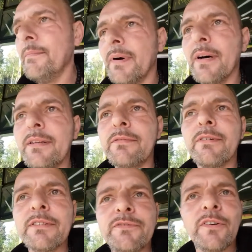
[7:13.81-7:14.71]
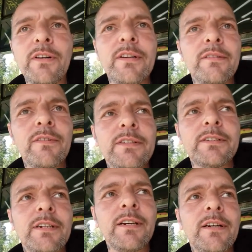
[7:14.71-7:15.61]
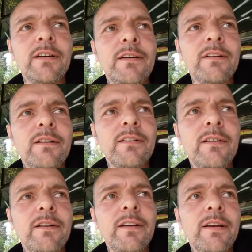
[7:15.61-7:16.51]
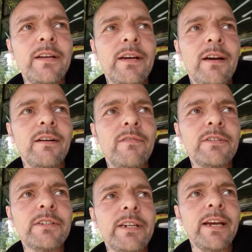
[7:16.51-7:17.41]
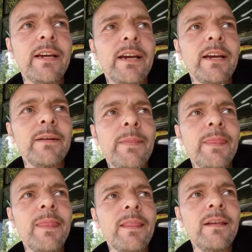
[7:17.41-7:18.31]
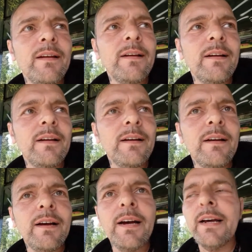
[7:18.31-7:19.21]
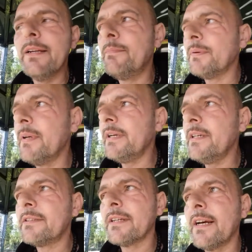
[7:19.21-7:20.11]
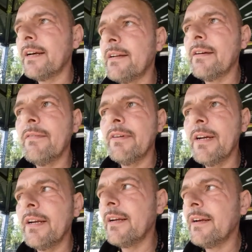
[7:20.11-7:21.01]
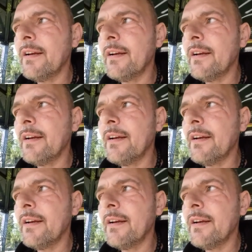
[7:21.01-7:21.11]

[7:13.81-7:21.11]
But it was fun, it was it was kicking. And the police, they're really,